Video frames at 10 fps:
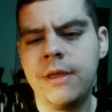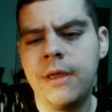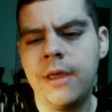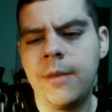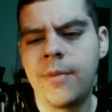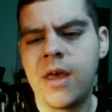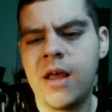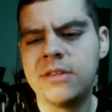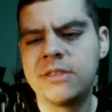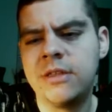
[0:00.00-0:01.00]
and I'm
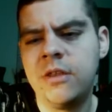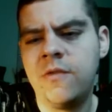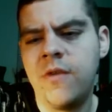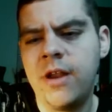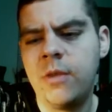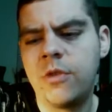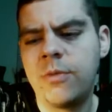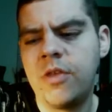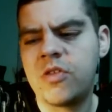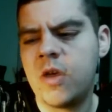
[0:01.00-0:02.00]
constantly fighting with
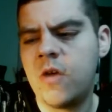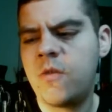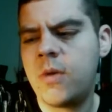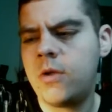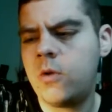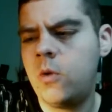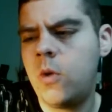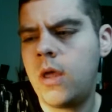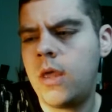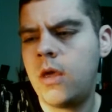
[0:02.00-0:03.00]
myself about who
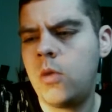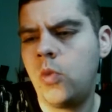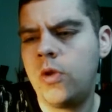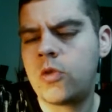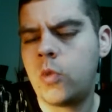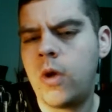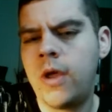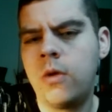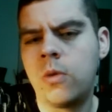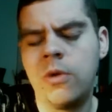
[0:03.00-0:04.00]
I am, what's
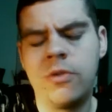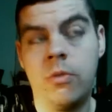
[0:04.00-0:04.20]
right, what's